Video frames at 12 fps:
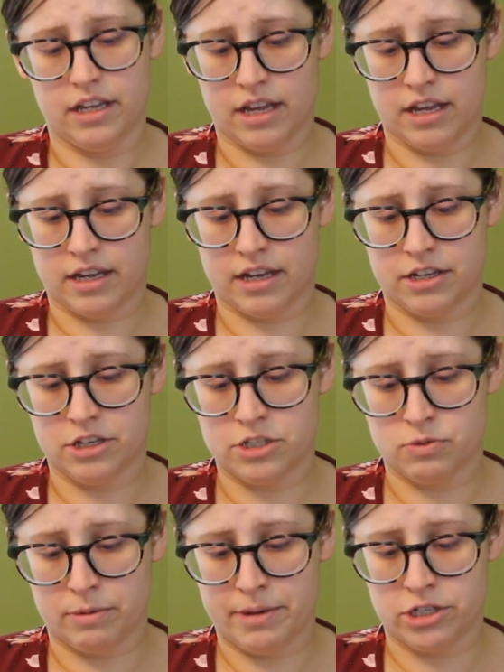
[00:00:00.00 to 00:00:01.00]
You
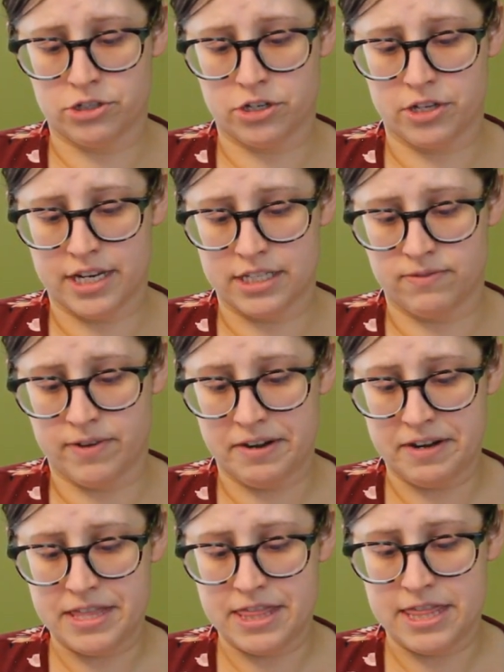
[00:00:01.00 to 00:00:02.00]
just want to make sure that it's
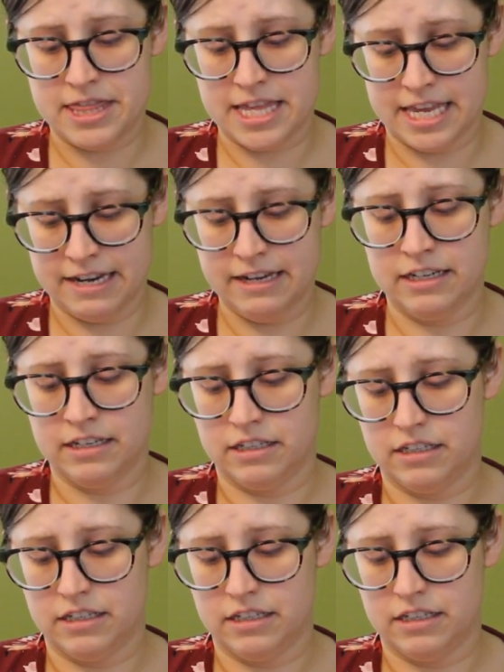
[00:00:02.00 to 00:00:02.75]
very thin.